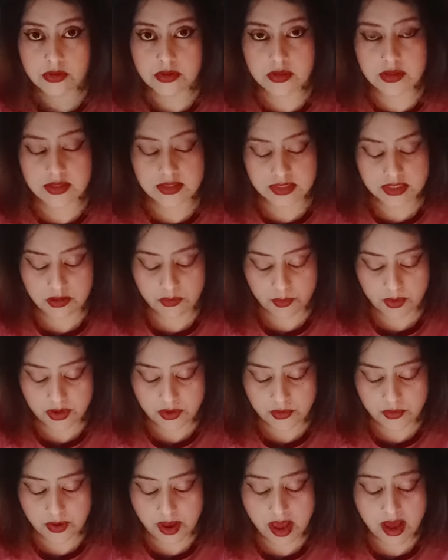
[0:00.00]

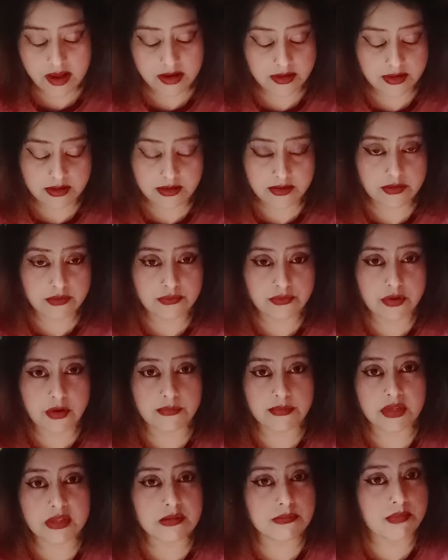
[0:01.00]
Someone ran from
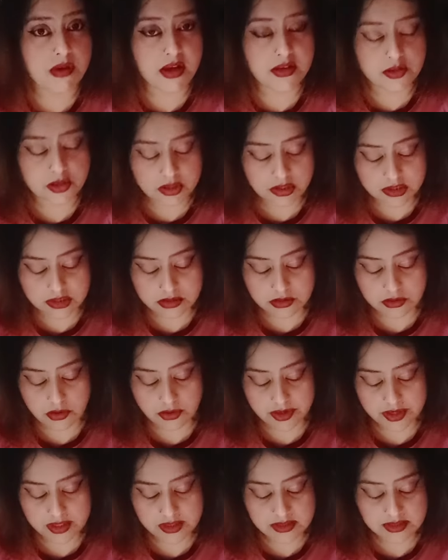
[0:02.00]
this magical
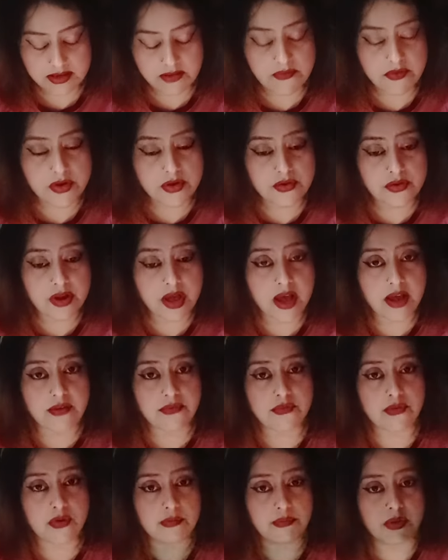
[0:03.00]
story. Someone ran
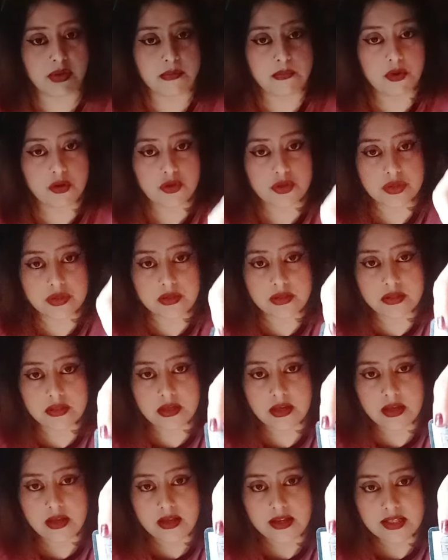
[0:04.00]
from the emotions.
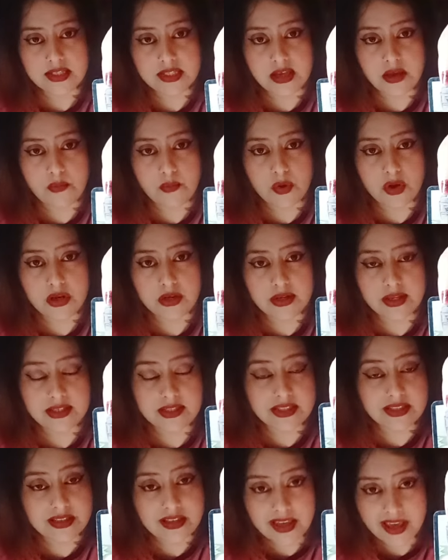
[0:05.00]
Someone
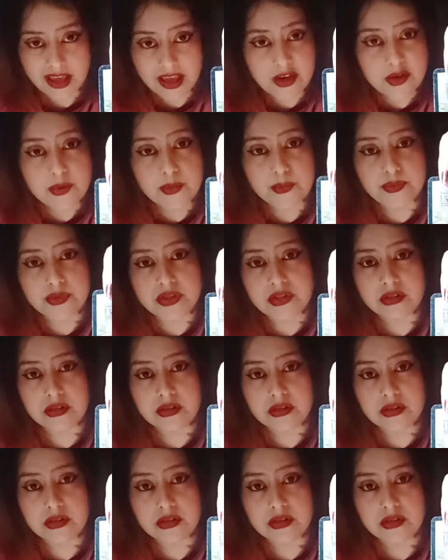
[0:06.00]
escaped